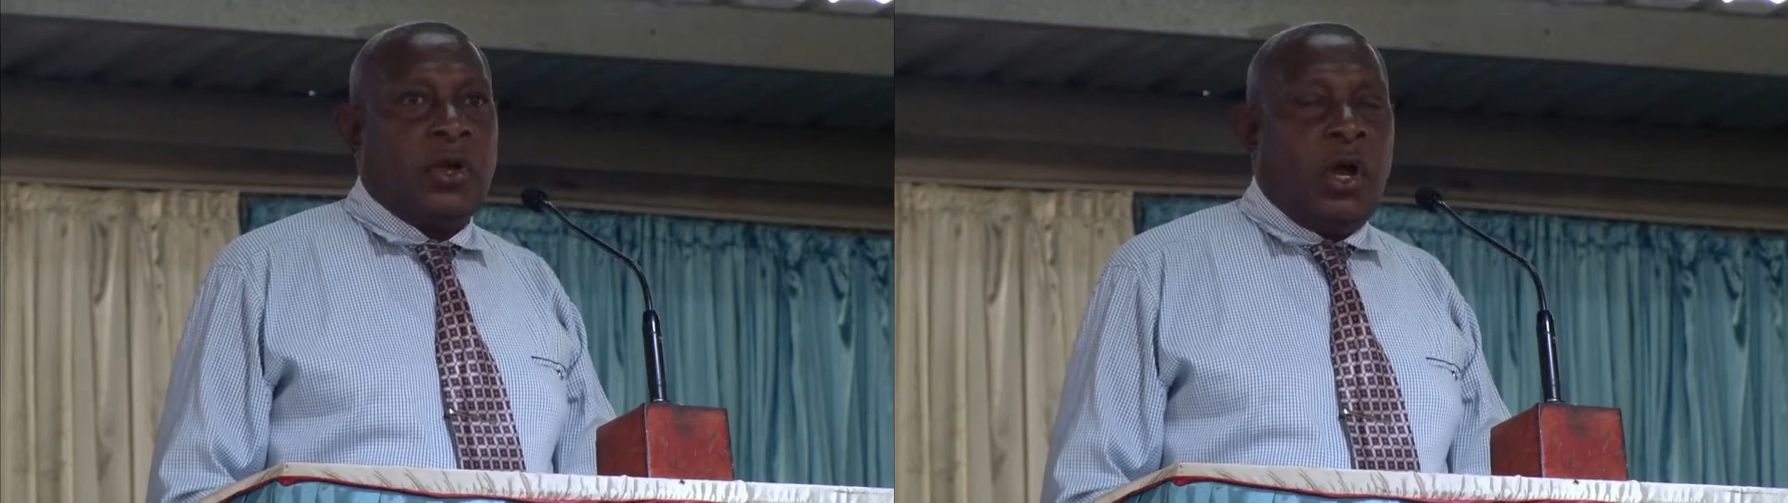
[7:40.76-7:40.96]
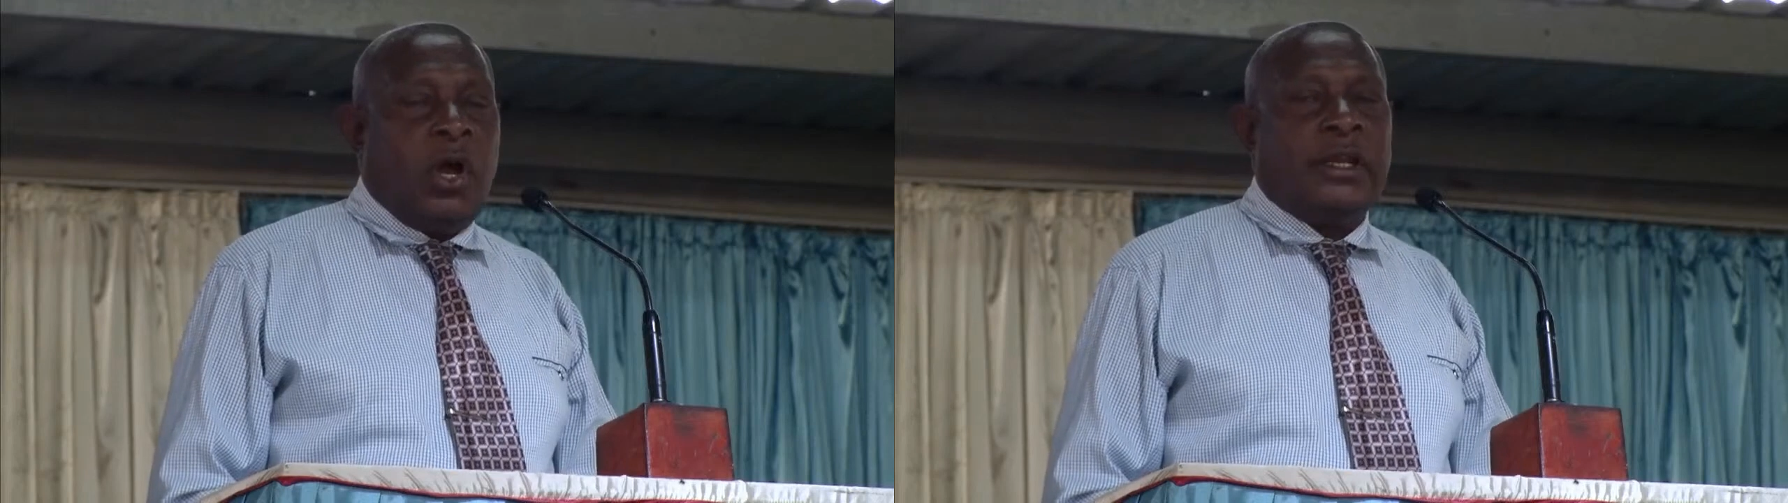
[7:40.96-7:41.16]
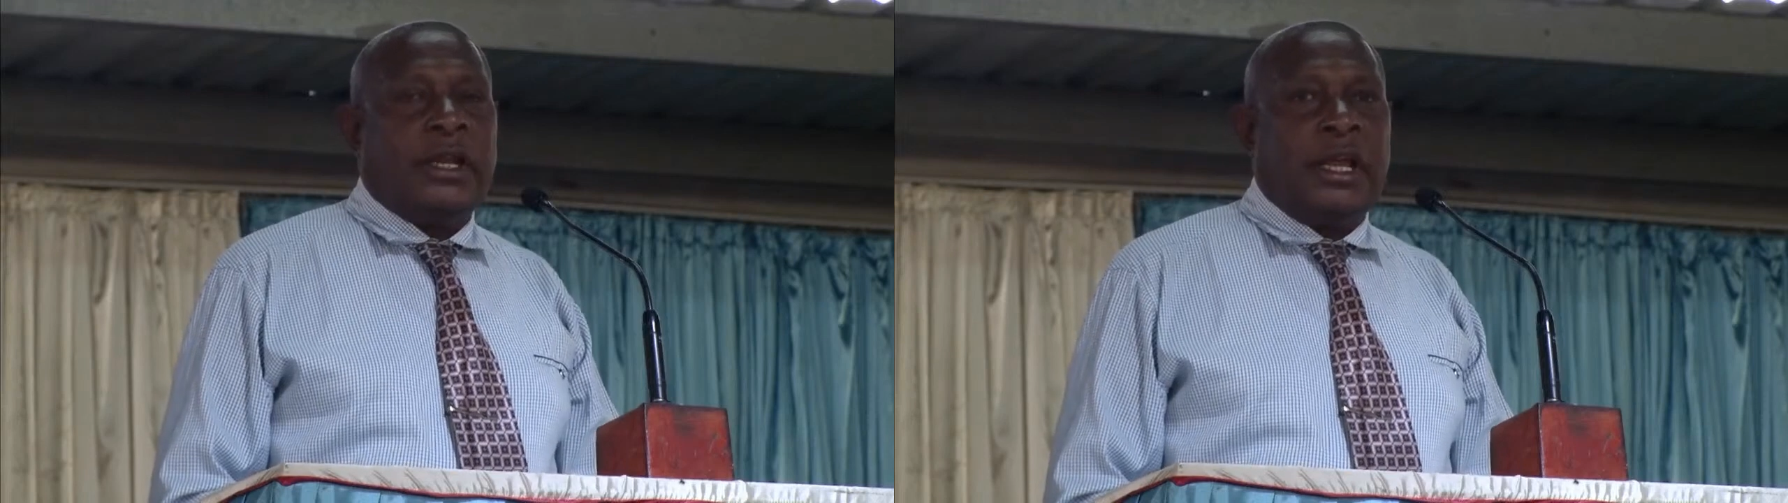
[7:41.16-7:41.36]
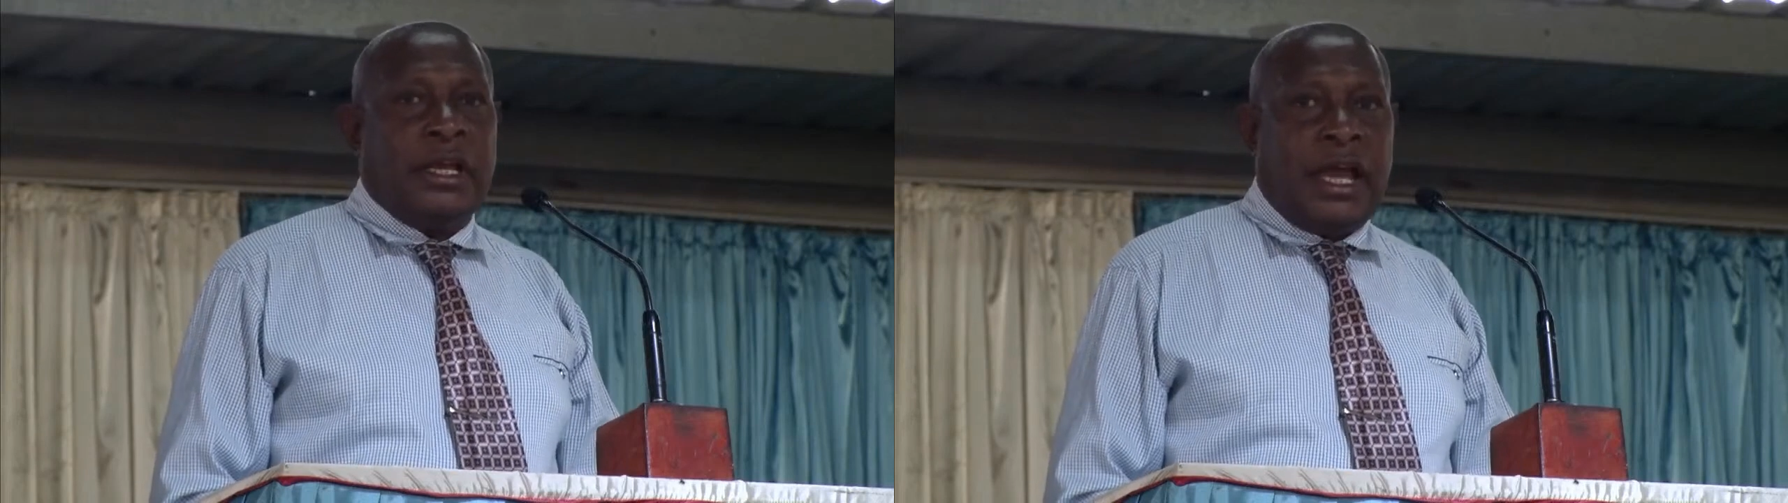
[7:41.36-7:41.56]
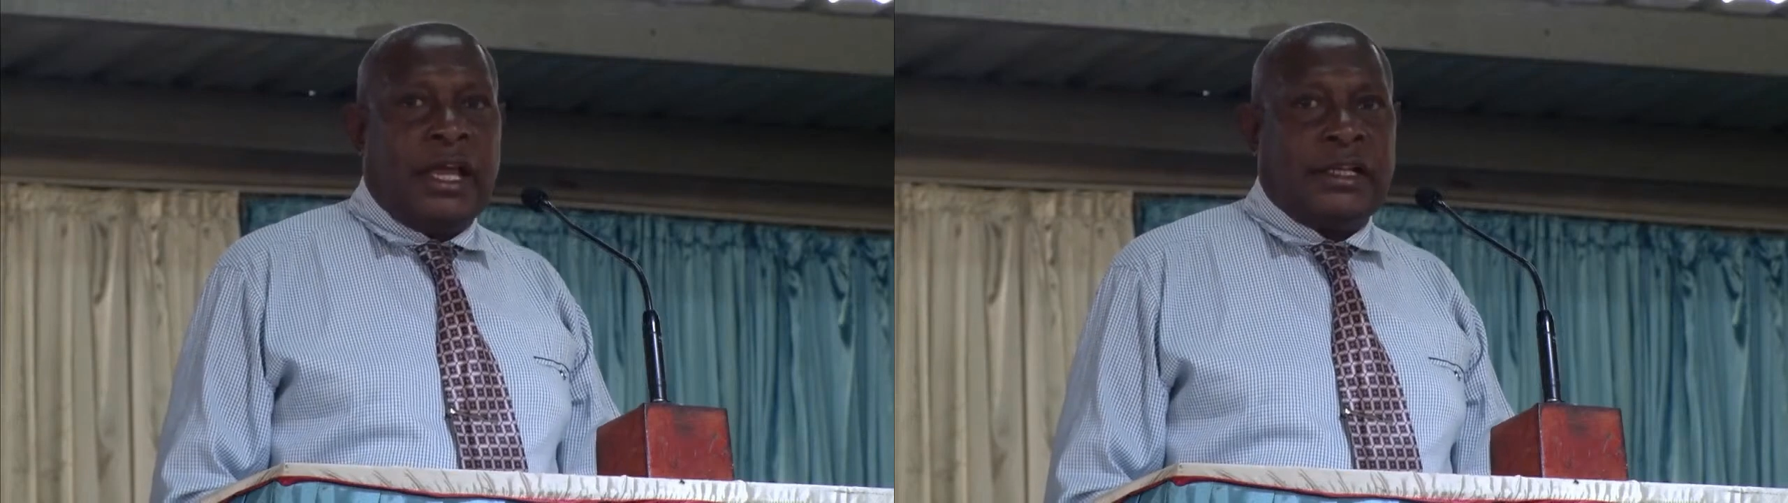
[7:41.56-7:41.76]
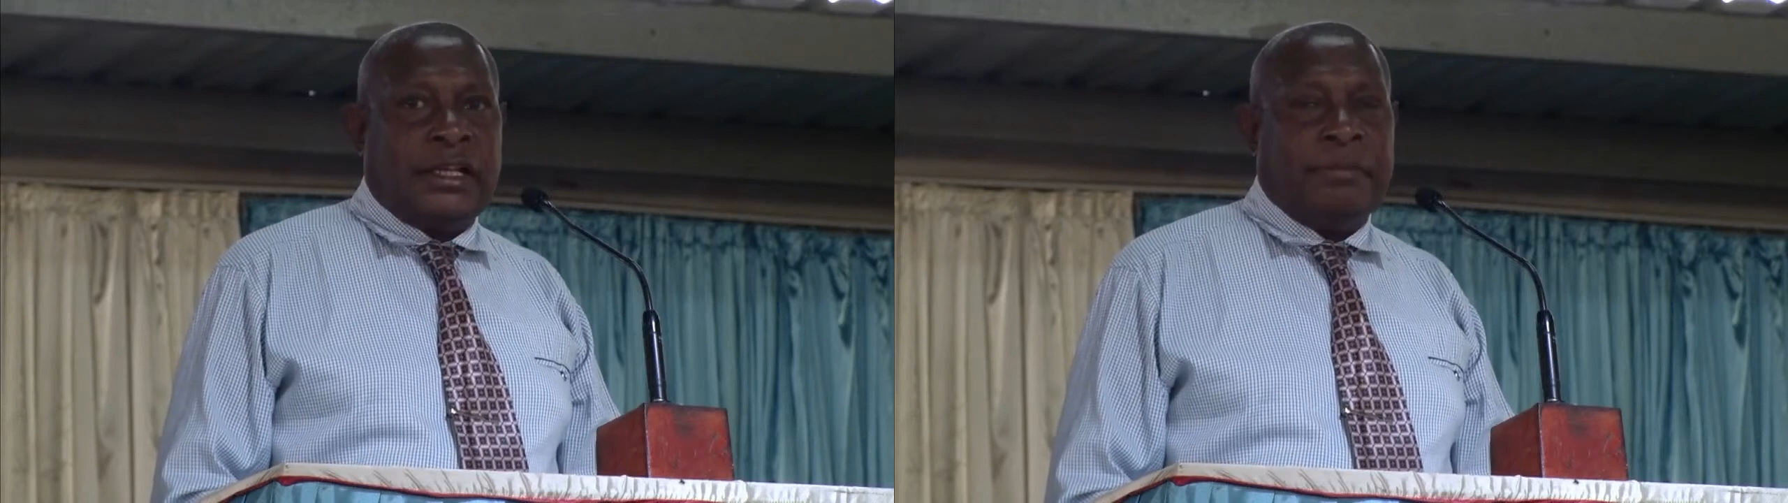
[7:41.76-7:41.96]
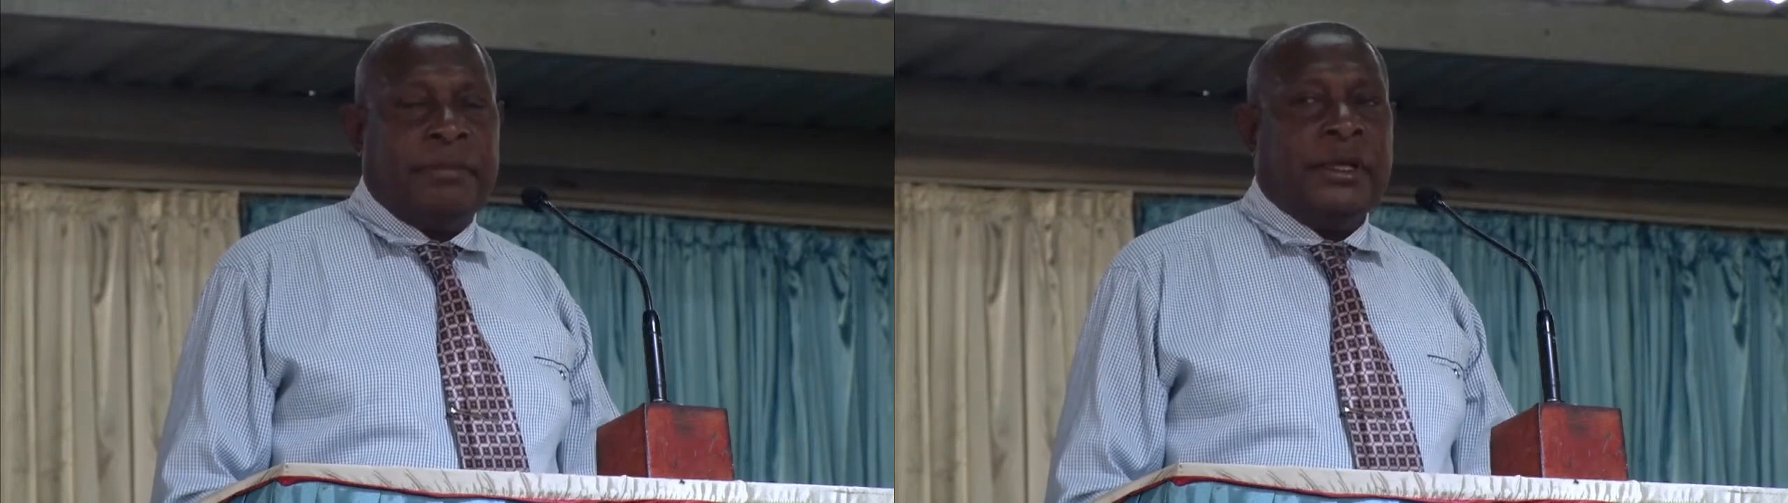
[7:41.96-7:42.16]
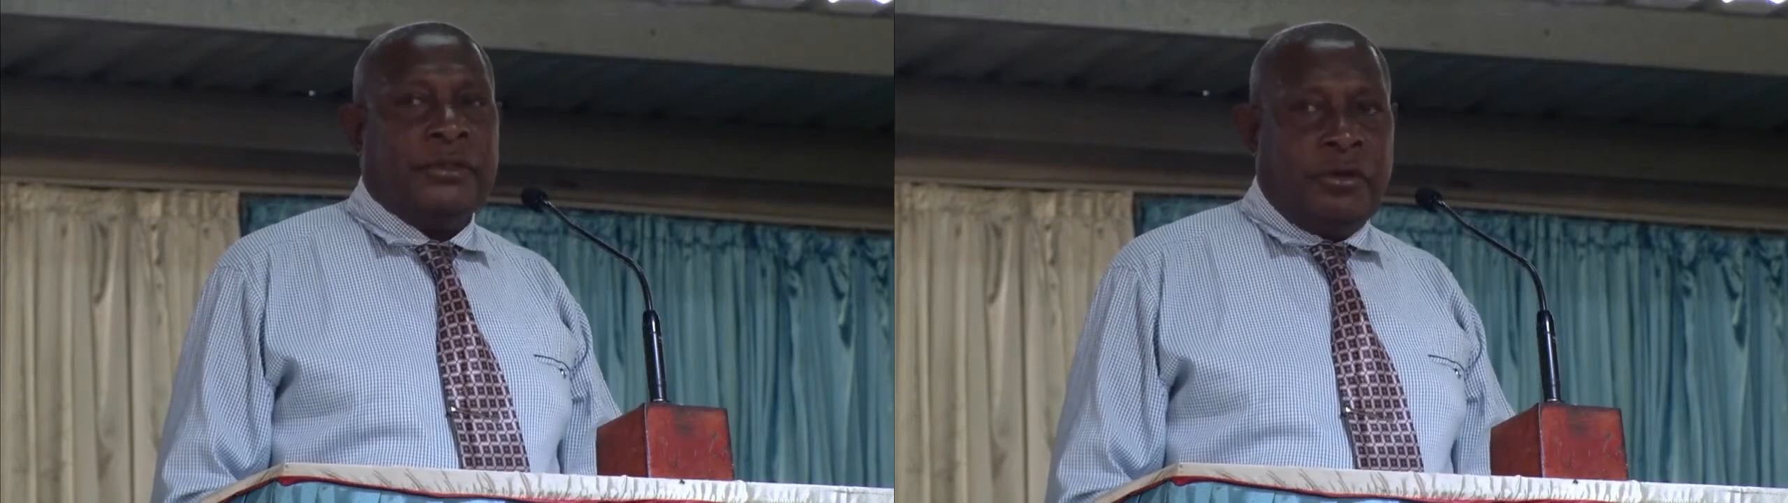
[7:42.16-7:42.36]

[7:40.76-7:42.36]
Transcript: God, he like him,